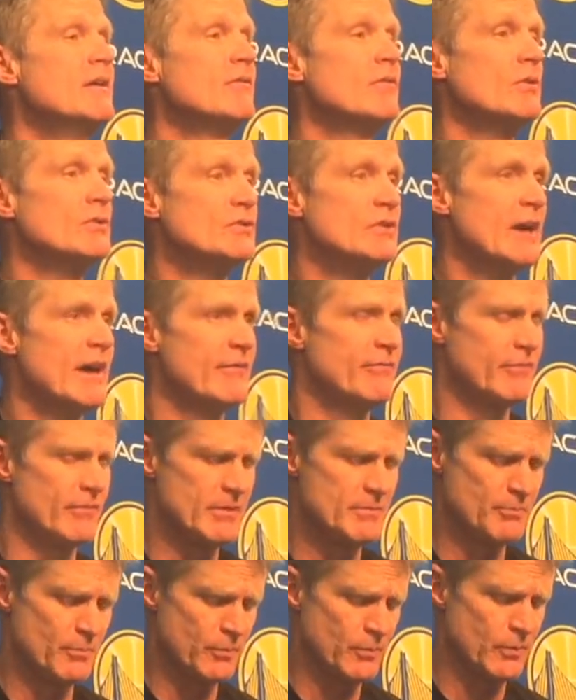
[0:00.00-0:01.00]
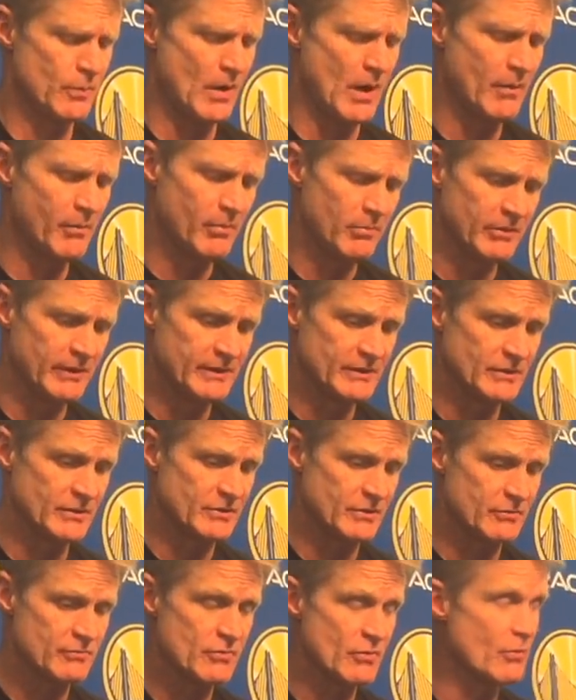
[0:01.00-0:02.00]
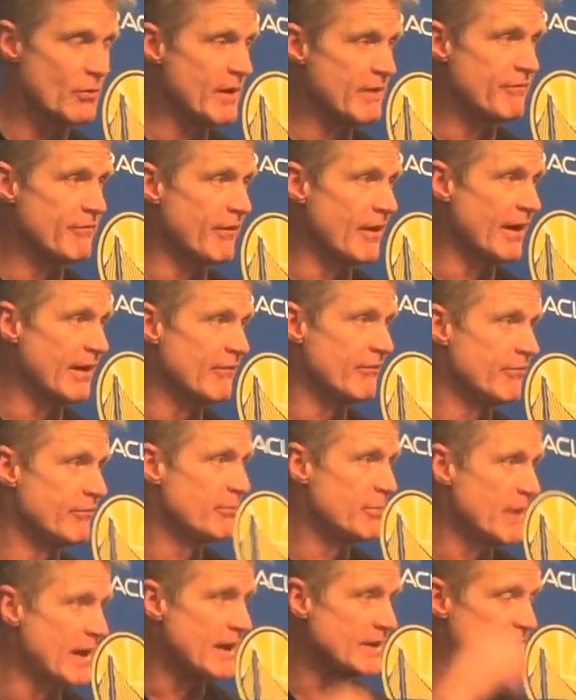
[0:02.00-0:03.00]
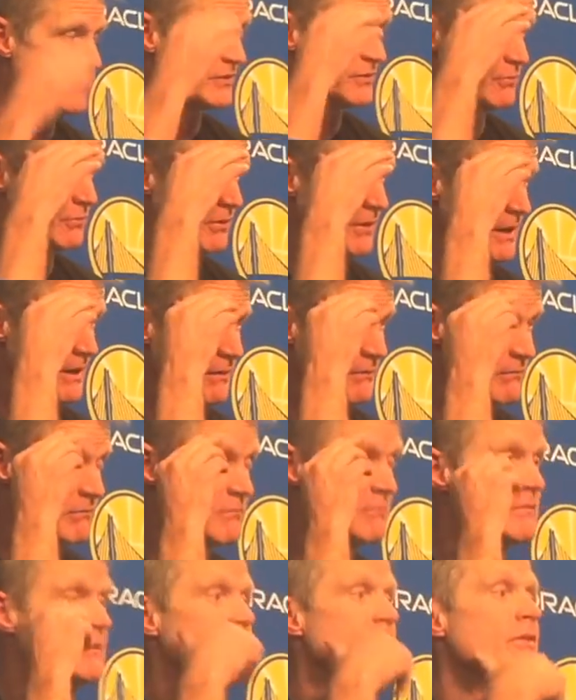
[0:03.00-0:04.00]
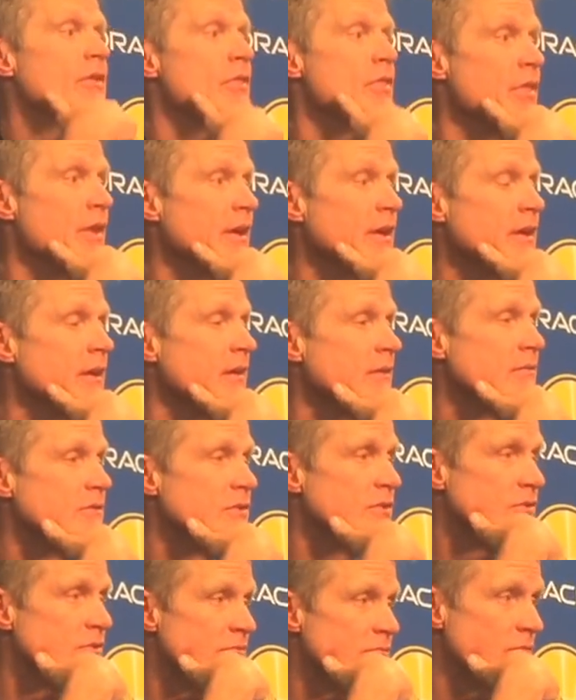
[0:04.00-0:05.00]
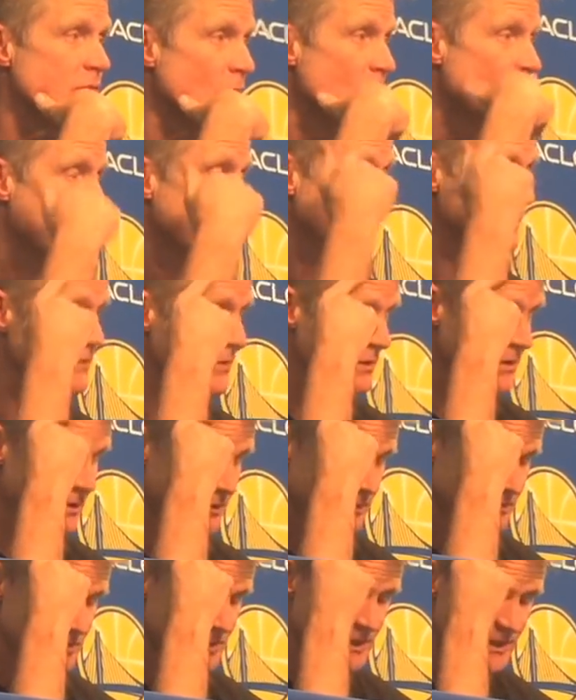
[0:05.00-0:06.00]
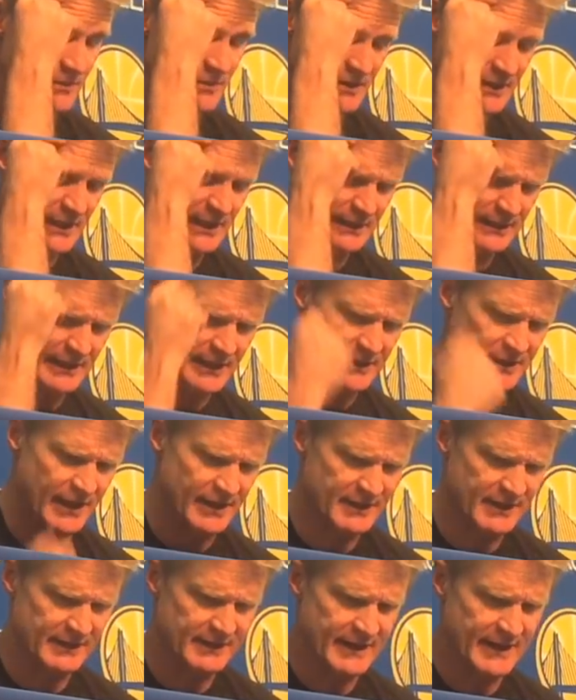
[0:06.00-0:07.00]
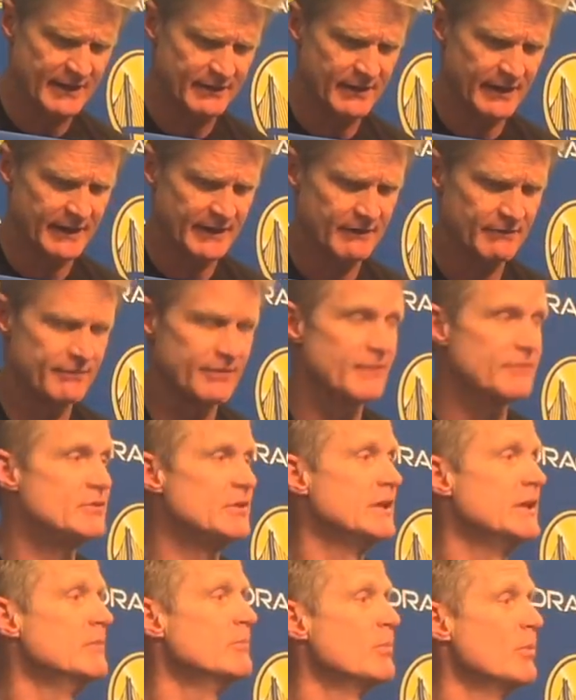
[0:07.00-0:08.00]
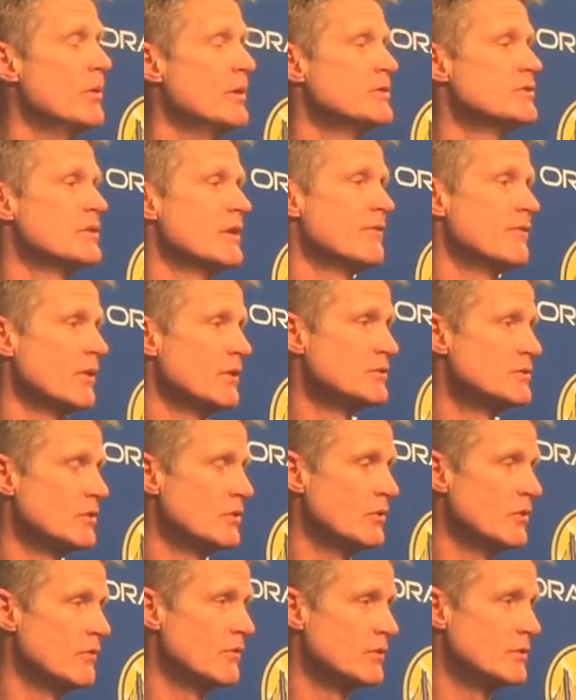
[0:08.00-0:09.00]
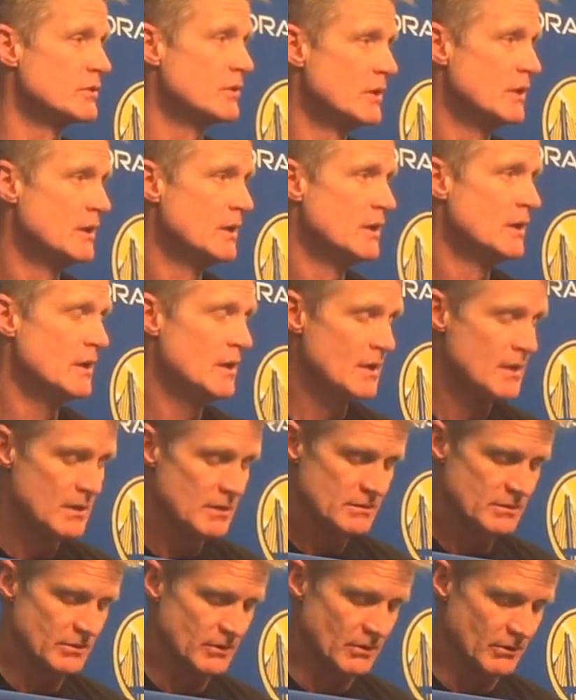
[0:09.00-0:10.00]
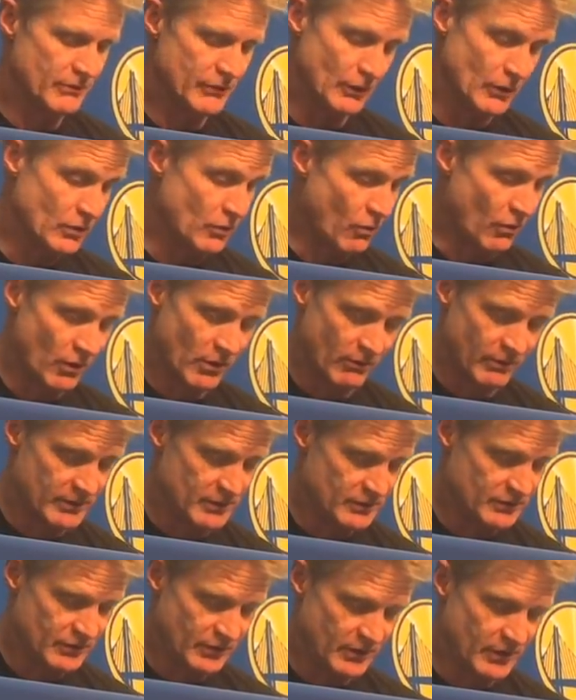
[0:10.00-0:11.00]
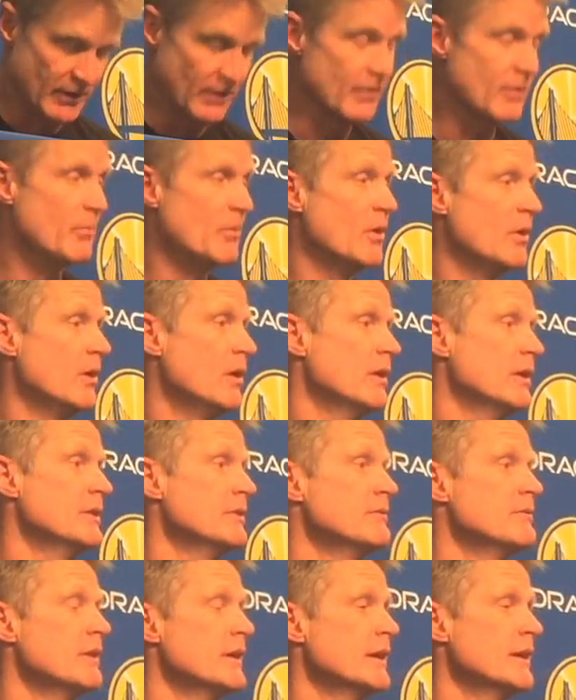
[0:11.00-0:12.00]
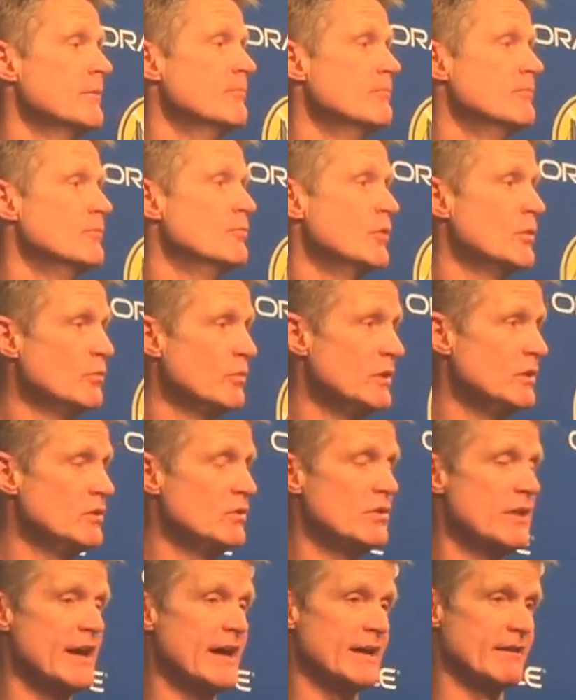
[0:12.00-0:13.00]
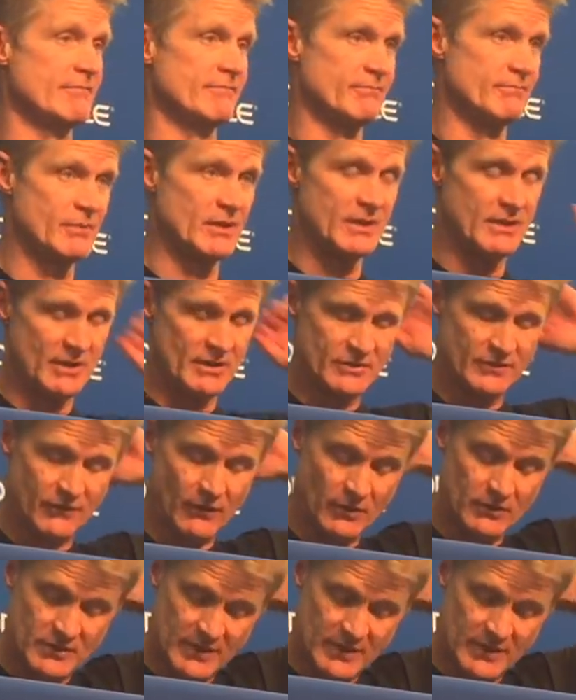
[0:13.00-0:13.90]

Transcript: First half, we probably just threw away five passes without even thinking, just throwing it to the other team, and that led. I think they had like 15 points off our turnovers. So third quarter, we just took care of the ball, and um, we do that because of our